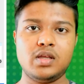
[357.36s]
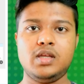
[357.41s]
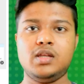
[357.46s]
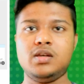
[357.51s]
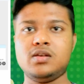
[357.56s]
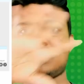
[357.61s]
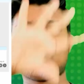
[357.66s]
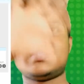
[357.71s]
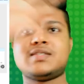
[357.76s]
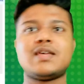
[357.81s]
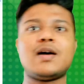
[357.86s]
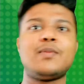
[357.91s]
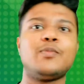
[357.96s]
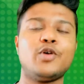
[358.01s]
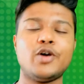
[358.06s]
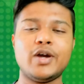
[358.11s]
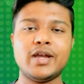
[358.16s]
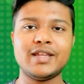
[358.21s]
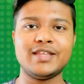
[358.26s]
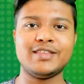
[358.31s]
In
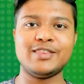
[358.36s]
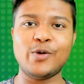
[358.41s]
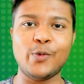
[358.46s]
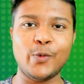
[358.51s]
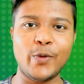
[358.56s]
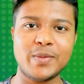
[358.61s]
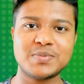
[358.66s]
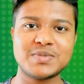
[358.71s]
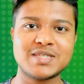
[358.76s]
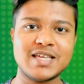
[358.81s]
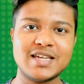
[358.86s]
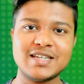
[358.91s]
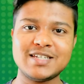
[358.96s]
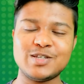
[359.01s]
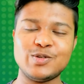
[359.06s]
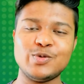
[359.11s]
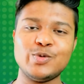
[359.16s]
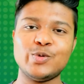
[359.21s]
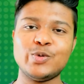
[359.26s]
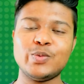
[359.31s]
somewhere in the website
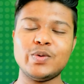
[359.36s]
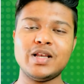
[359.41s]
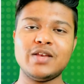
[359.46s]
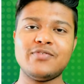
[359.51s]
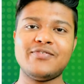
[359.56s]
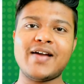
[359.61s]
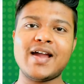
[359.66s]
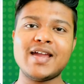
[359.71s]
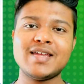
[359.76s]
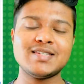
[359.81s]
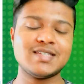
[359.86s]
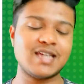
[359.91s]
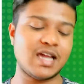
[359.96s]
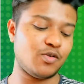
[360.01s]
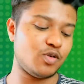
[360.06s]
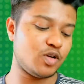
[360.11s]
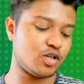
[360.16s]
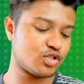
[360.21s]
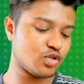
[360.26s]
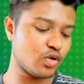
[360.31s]
you will find,
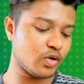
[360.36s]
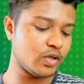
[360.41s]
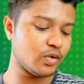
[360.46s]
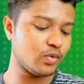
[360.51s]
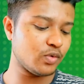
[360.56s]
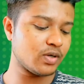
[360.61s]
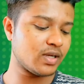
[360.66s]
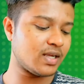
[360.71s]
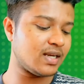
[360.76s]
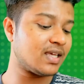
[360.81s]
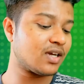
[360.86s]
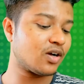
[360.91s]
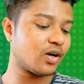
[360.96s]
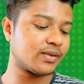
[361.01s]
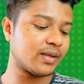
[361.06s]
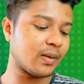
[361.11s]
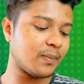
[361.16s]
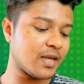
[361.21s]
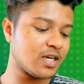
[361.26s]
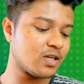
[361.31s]
I will show you, click
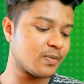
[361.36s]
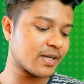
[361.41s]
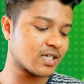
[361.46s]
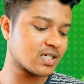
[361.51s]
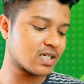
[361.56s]
on the menu